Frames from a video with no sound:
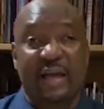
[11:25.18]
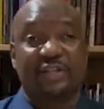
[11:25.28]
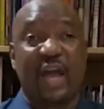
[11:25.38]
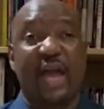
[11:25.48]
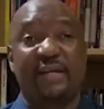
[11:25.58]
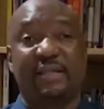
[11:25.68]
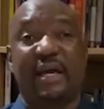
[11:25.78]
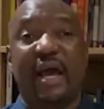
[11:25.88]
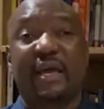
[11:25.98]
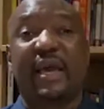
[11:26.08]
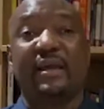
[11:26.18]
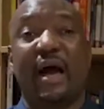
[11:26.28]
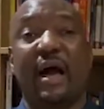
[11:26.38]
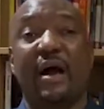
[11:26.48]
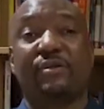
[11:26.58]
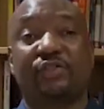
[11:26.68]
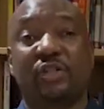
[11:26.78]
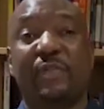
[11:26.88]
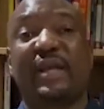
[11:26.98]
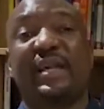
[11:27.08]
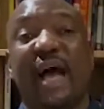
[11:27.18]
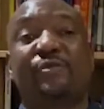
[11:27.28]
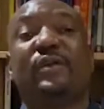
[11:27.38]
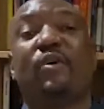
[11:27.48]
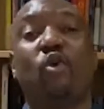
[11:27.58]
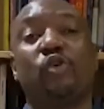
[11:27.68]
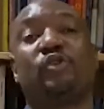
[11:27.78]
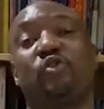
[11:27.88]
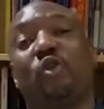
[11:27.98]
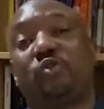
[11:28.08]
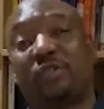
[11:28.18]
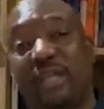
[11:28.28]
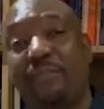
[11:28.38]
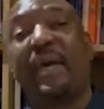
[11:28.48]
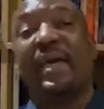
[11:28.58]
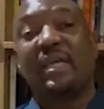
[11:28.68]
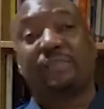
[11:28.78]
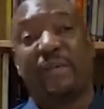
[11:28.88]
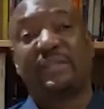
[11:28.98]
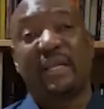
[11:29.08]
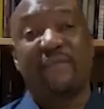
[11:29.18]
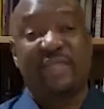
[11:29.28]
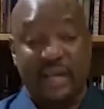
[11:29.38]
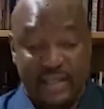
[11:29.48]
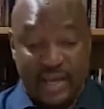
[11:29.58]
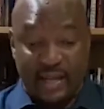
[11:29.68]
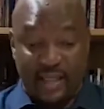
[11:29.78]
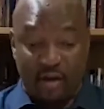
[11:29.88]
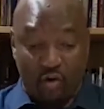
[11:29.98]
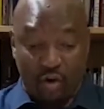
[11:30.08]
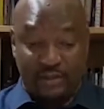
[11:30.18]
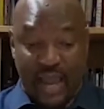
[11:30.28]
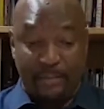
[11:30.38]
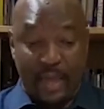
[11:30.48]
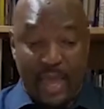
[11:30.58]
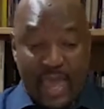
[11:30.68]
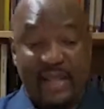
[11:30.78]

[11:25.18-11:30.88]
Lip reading: anxiety, treatment can actually cause you not to sleep, especially if they are taken at the wrong time.